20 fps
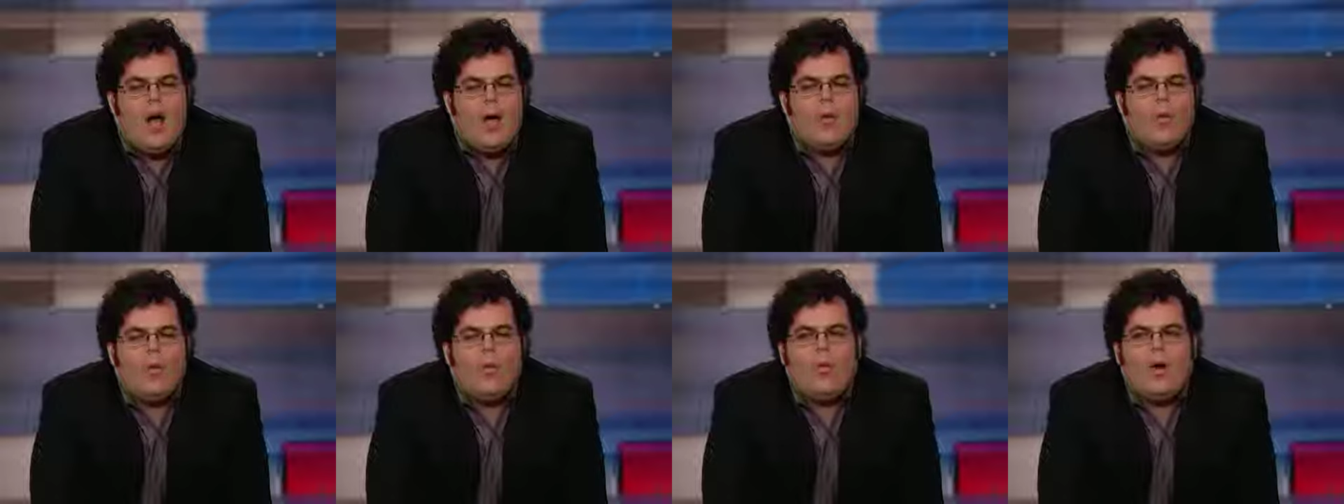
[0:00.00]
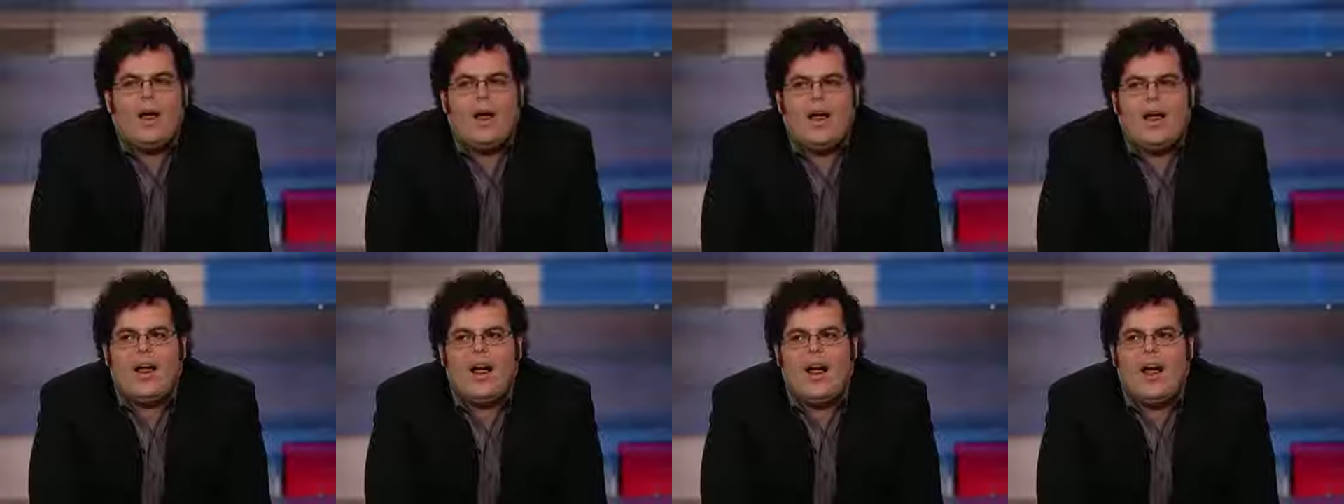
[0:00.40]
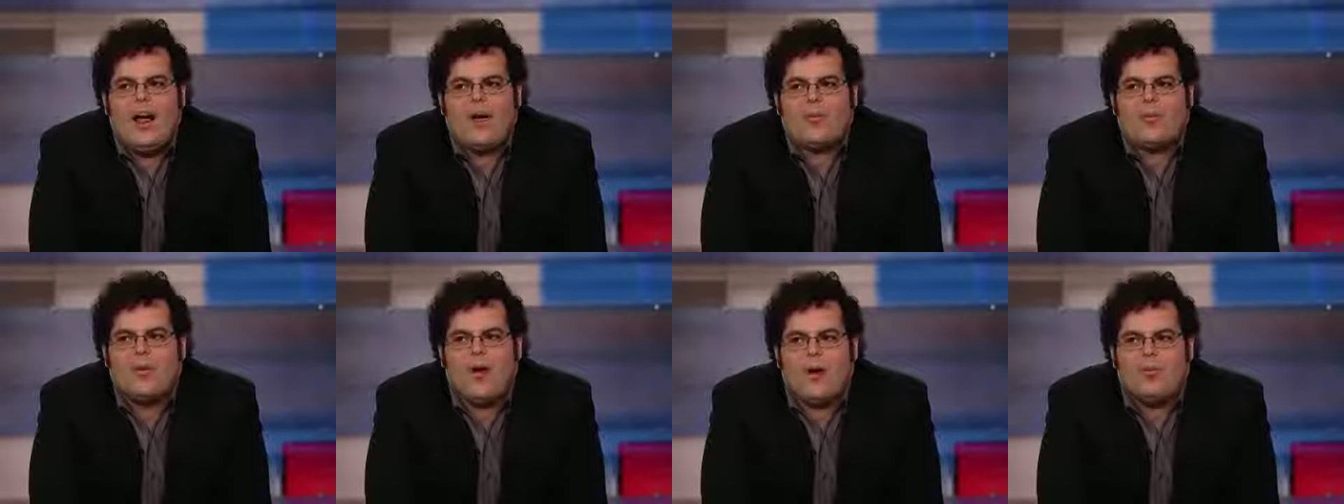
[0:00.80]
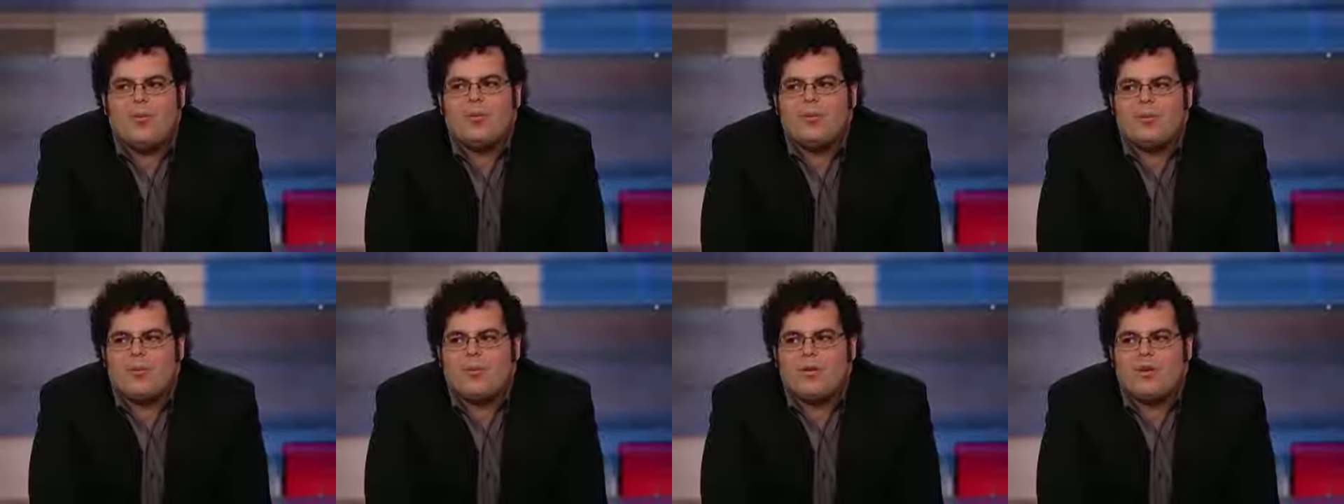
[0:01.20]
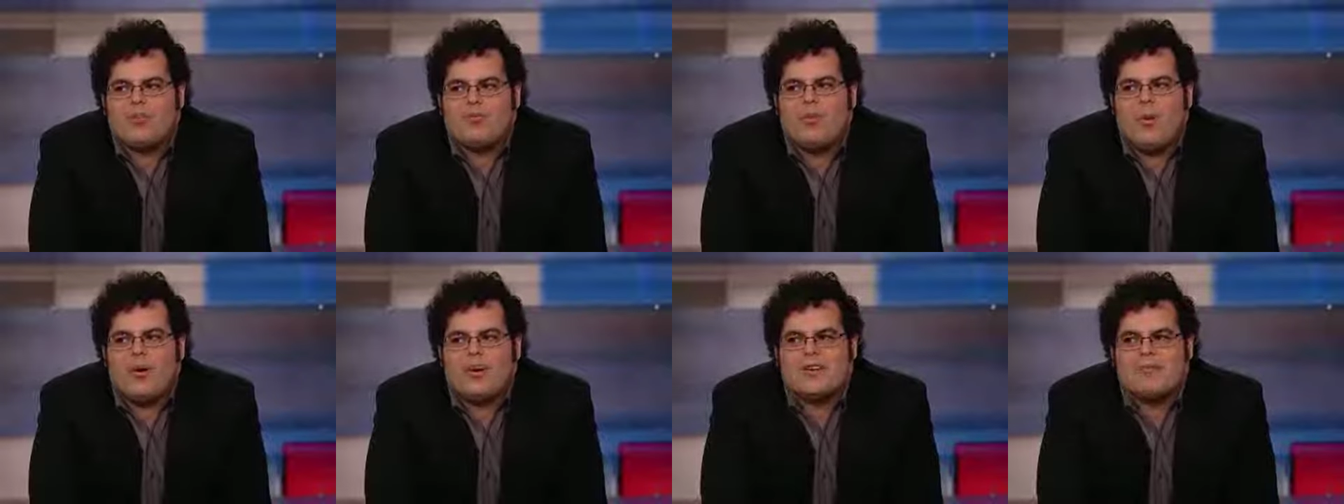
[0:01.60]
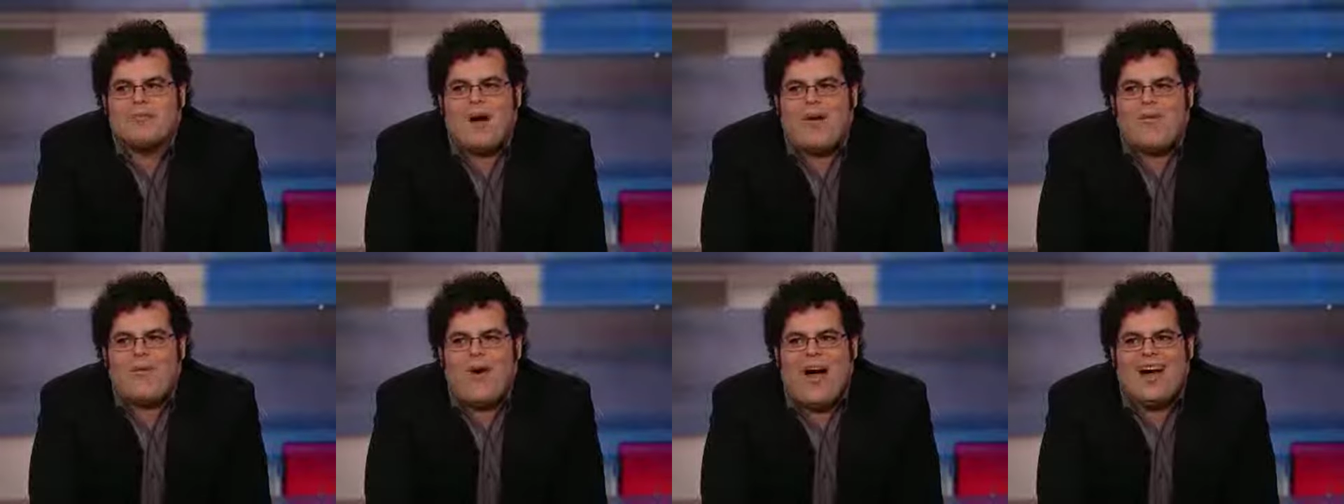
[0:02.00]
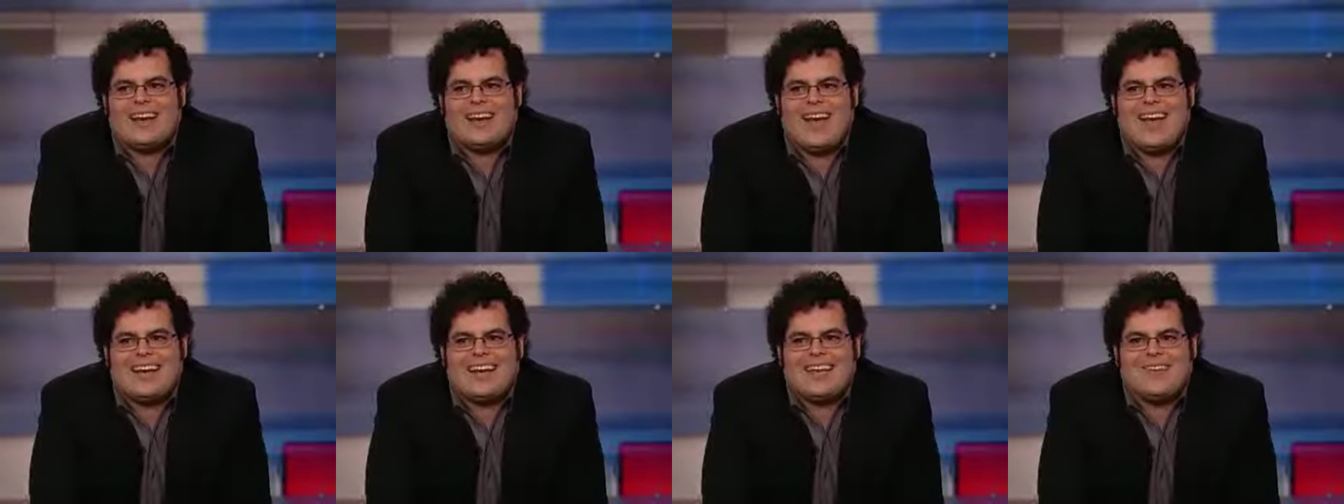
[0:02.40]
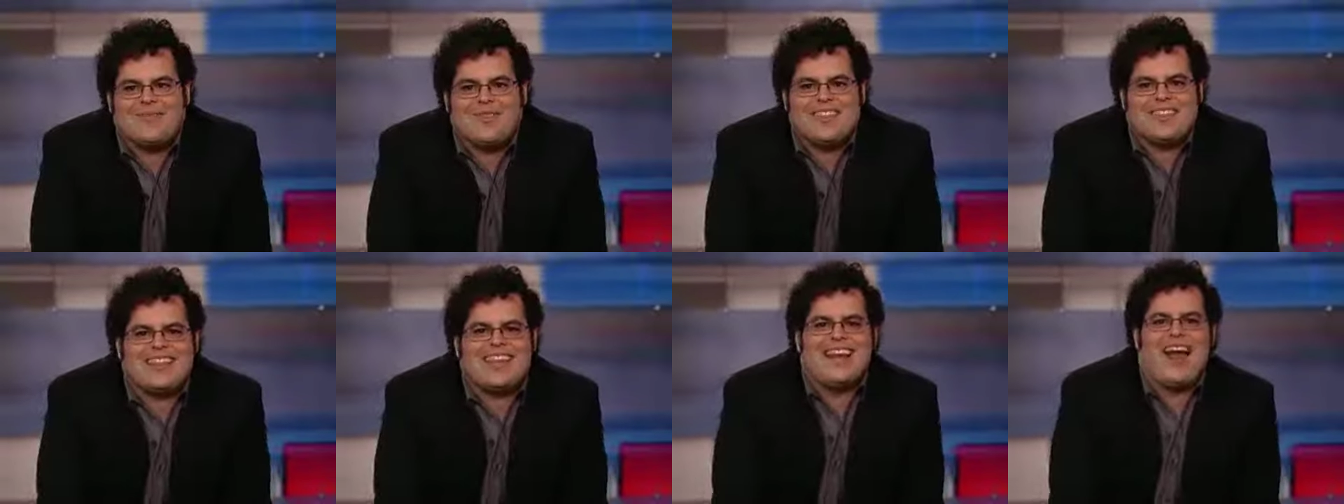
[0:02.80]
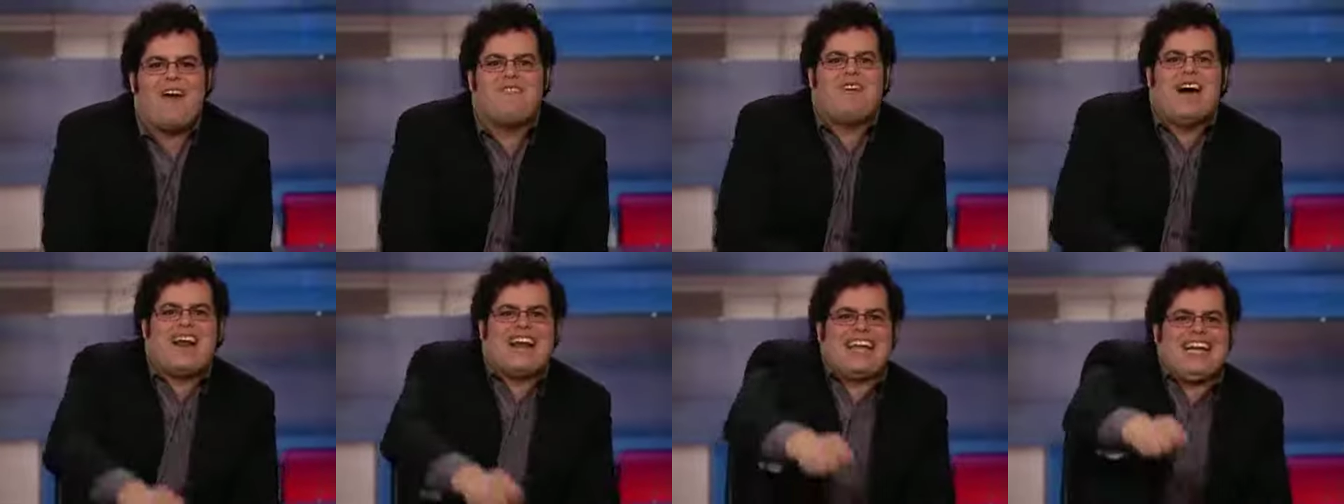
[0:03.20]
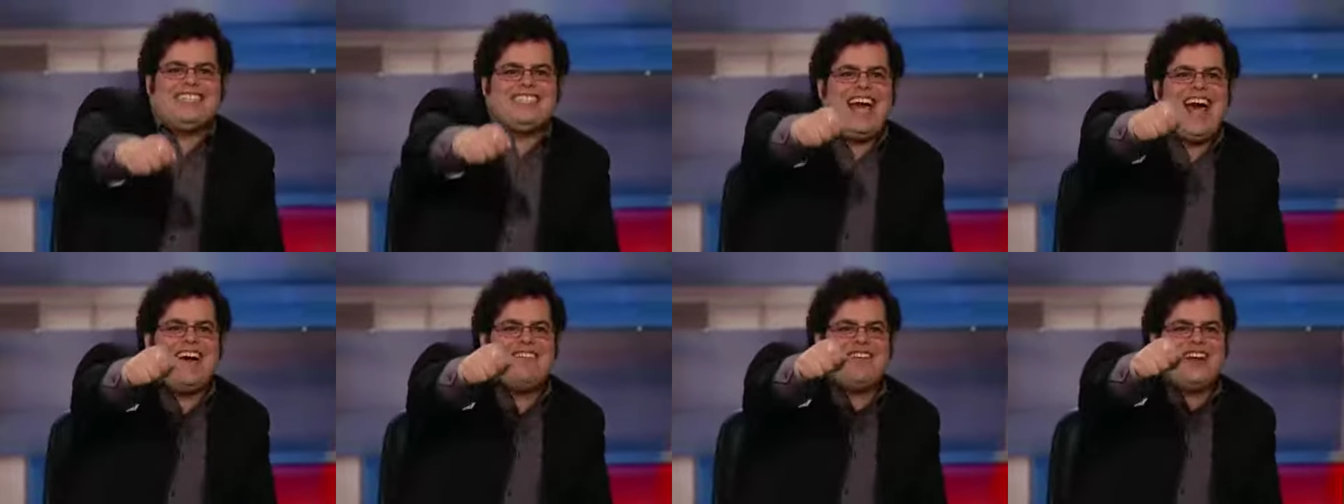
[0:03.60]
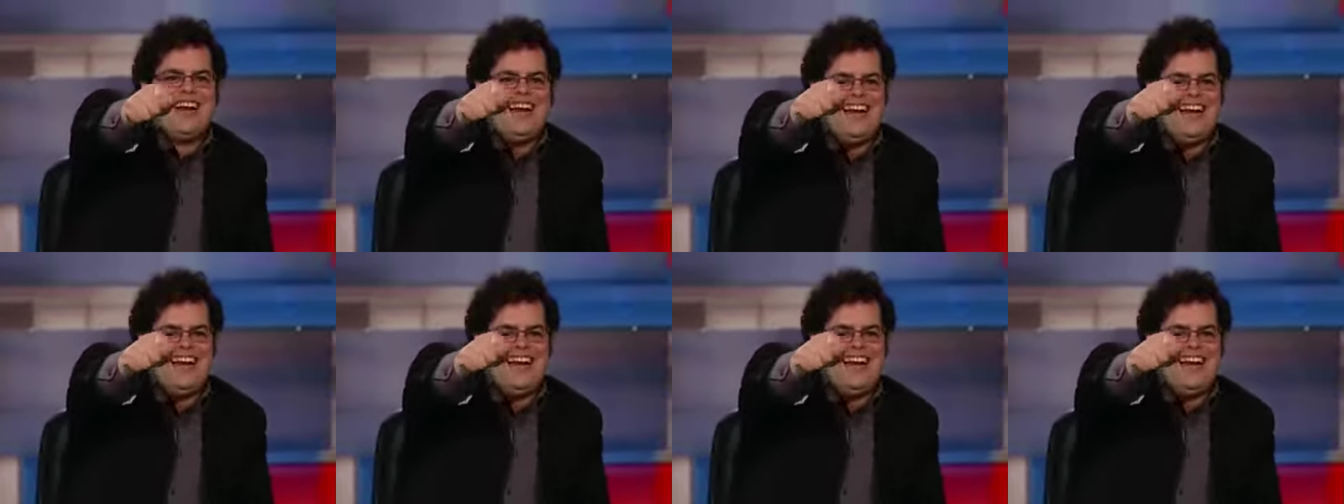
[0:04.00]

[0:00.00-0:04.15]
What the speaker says: Well, I probably would have pointed my wand at him and said, abracadabra.